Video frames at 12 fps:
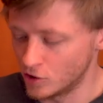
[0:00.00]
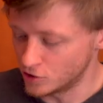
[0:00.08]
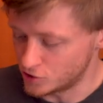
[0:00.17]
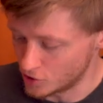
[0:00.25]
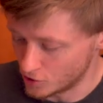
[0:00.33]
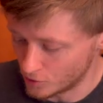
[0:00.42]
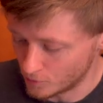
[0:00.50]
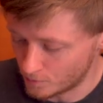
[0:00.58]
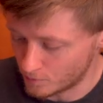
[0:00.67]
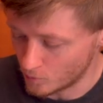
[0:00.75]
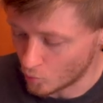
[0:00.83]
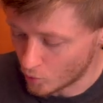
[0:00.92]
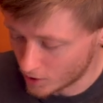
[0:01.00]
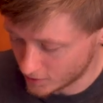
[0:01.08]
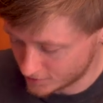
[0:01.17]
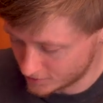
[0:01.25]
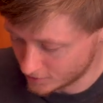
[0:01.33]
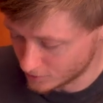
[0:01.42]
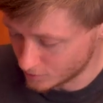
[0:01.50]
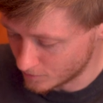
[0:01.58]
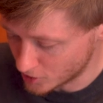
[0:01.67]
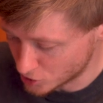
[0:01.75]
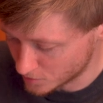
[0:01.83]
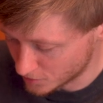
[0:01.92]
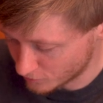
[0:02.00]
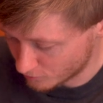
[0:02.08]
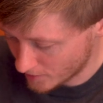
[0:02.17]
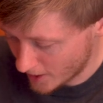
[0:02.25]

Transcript: So watts are a measurement of